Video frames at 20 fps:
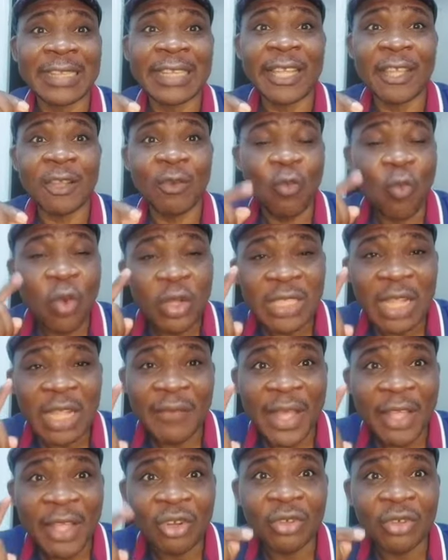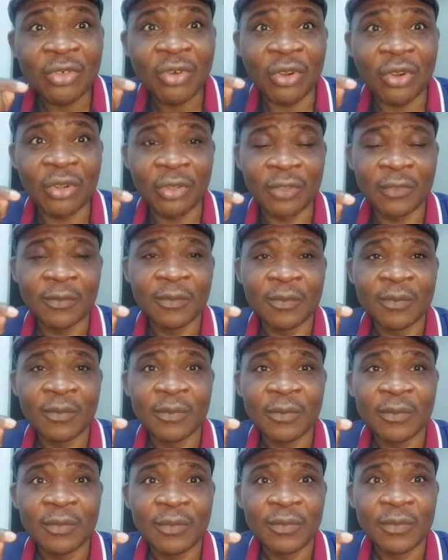think, what have I done wrong?
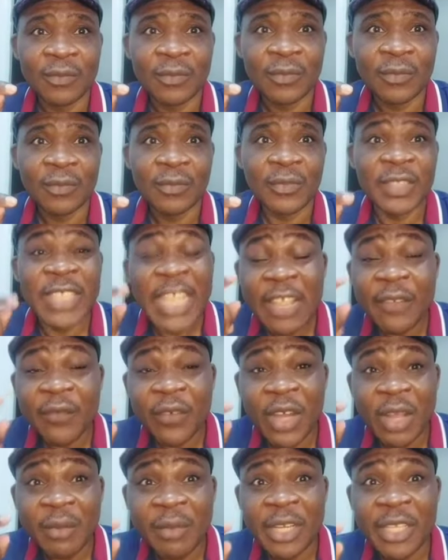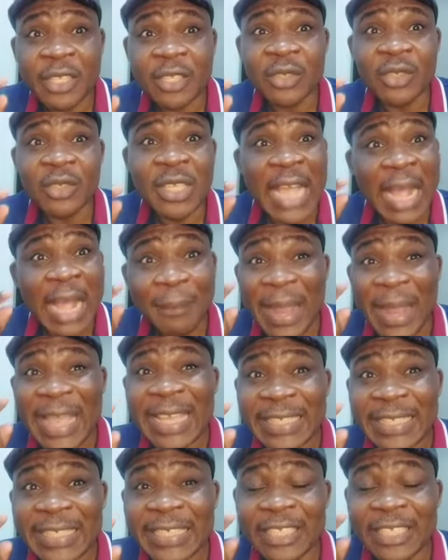Think for a minute, am I
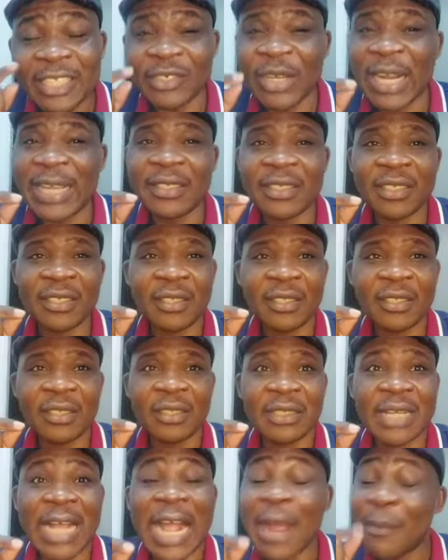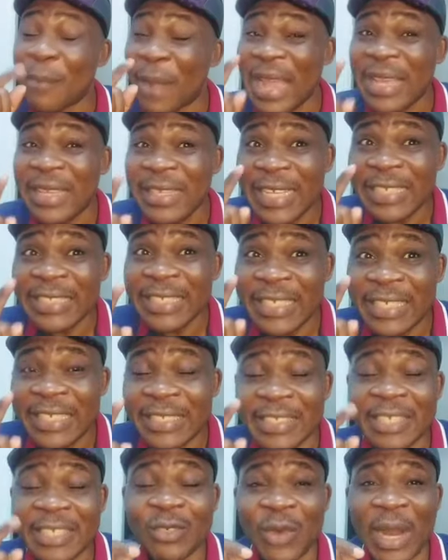getting this right? Am I getting this
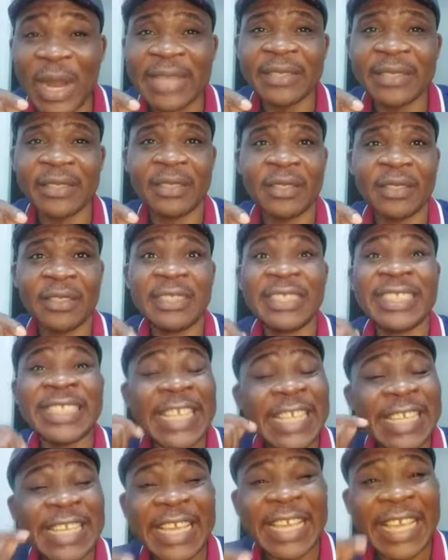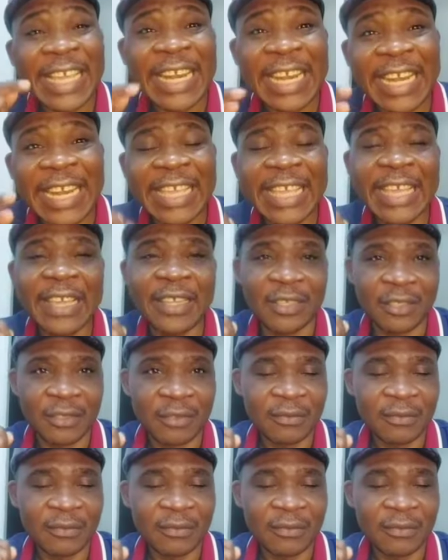thing right? think again and again.